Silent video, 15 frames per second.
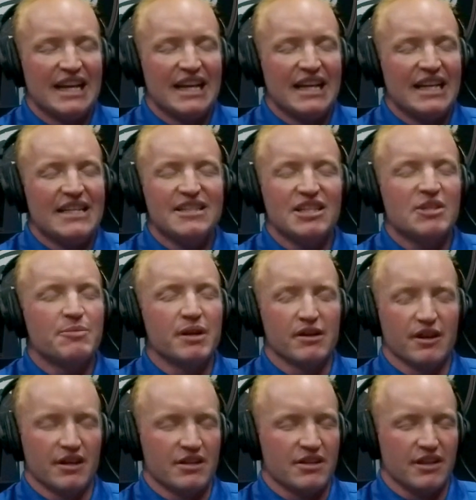He's
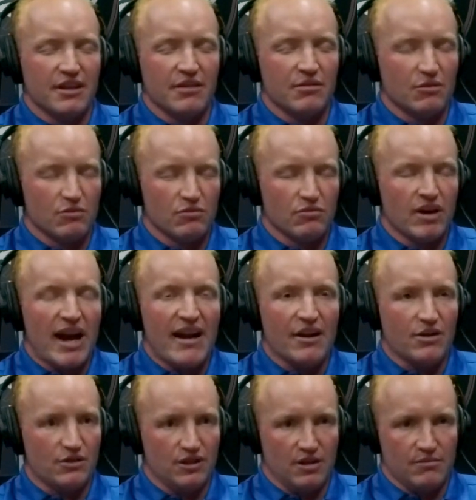experiencing
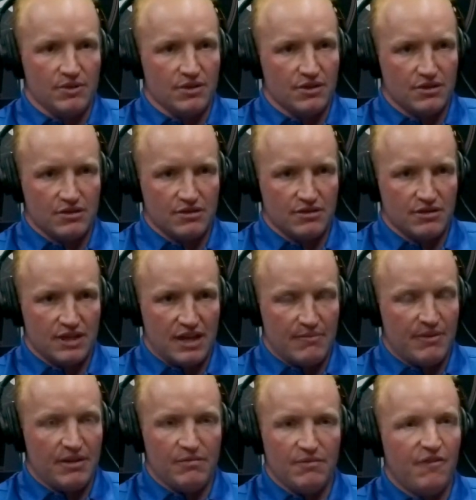radical numbers.
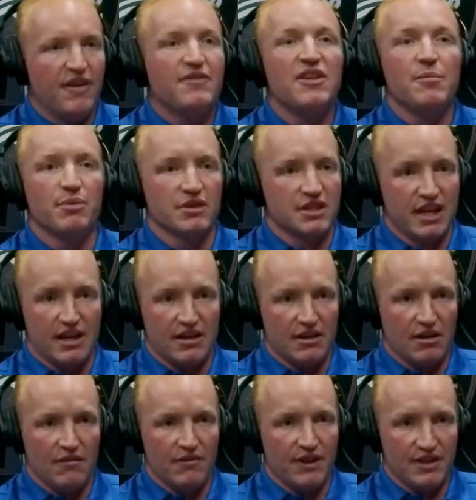50%
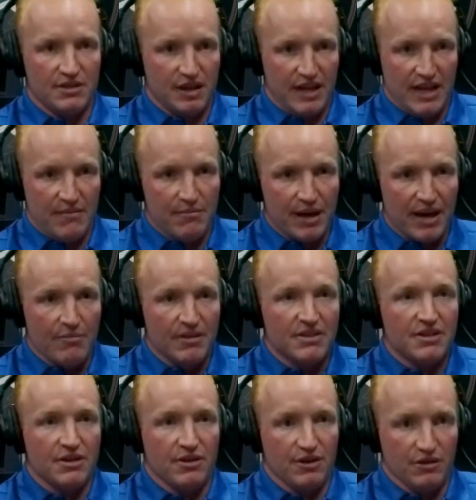of his inbound
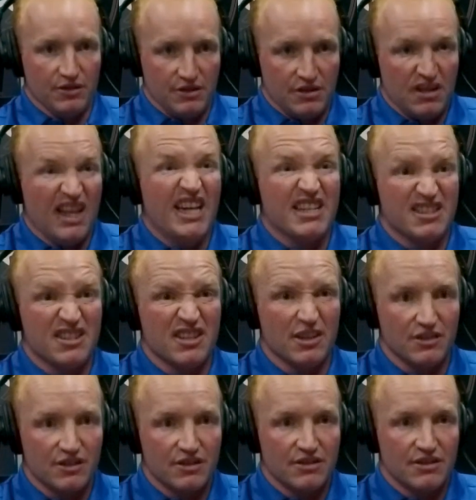material is clays and silts.